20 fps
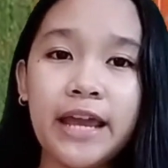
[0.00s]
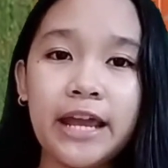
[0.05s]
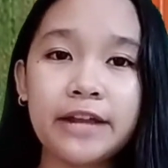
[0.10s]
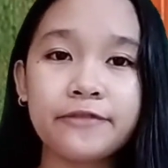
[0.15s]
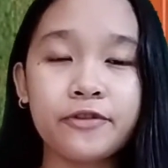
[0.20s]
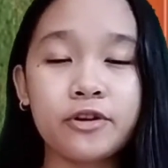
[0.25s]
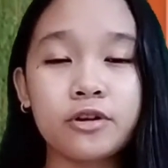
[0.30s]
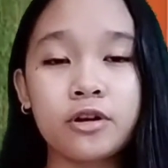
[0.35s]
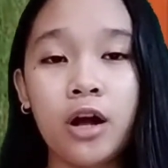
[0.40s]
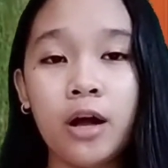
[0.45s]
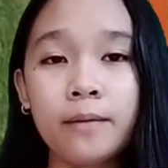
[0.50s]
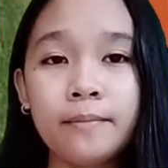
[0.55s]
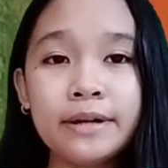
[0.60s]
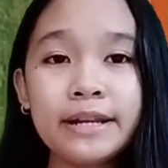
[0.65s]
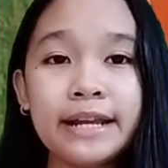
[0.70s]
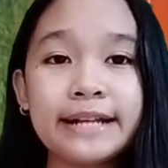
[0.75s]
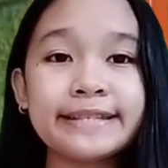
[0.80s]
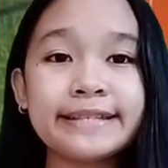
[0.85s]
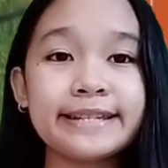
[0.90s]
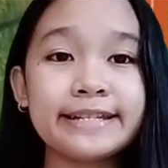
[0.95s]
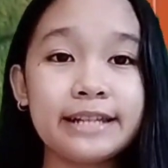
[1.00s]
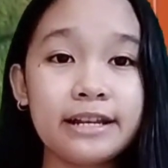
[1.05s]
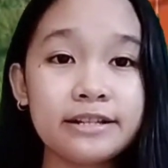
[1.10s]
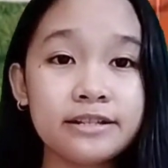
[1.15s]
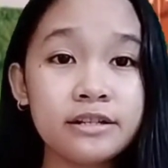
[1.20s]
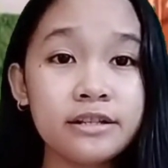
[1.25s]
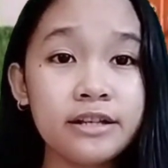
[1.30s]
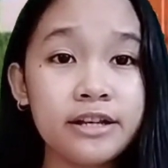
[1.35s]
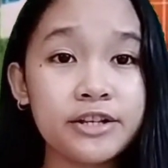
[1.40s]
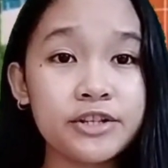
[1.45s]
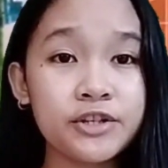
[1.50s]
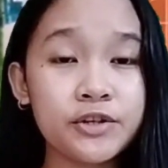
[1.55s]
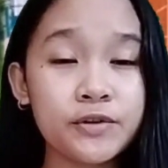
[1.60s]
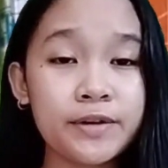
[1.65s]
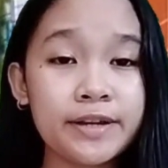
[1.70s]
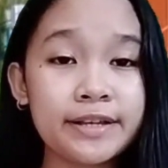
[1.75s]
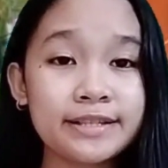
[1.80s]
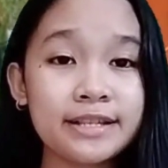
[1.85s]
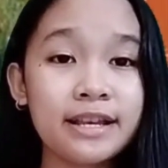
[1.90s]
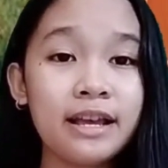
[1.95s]
aid for common incidental
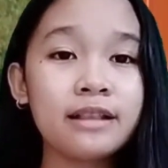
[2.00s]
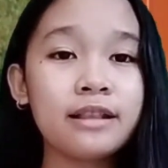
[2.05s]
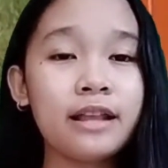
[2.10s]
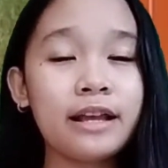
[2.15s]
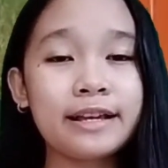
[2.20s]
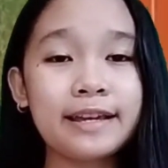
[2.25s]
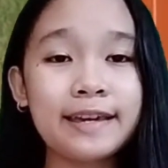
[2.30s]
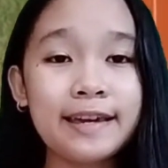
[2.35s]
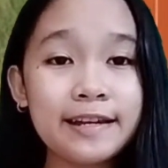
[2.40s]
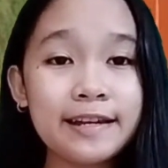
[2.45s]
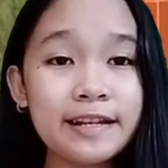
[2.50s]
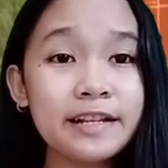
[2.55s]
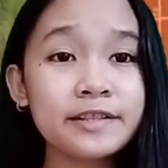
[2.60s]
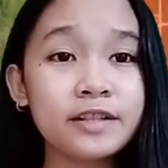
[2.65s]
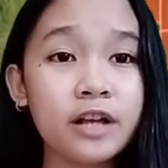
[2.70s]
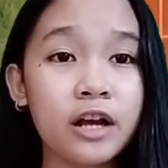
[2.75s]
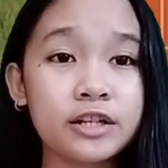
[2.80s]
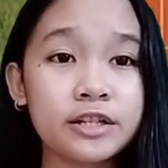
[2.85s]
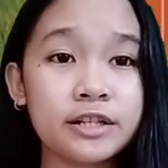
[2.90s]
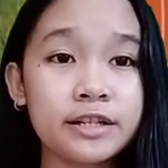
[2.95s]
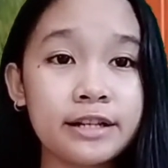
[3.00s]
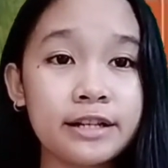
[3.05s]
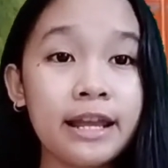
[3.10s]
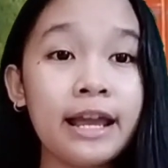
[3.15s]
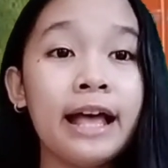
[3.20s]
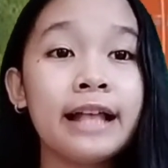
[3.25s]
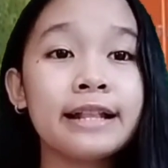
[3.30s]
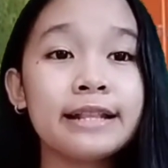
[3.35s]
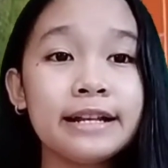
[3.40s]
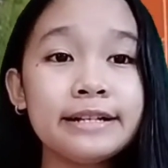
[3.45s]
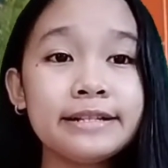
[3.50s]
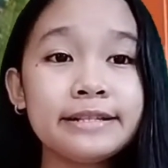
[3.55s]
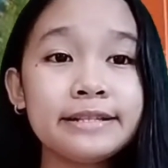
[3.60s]
injuries like heat exhaustion, let's